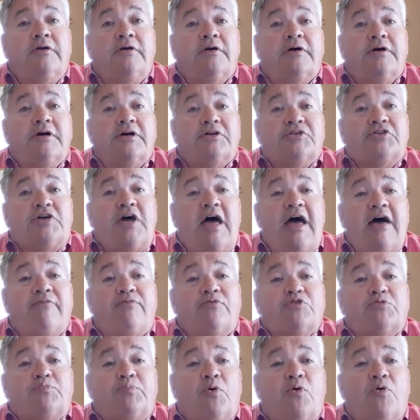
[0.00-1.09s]
Uh, Taft
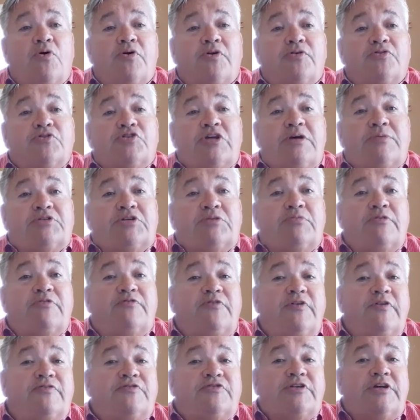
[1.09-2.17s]
was born on September
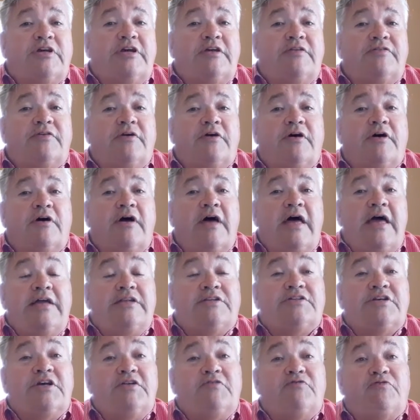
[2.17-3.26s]
15,
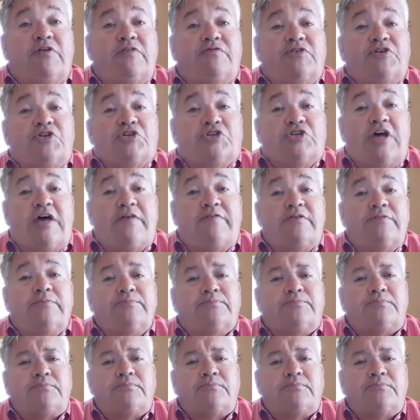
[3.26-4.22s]
1857,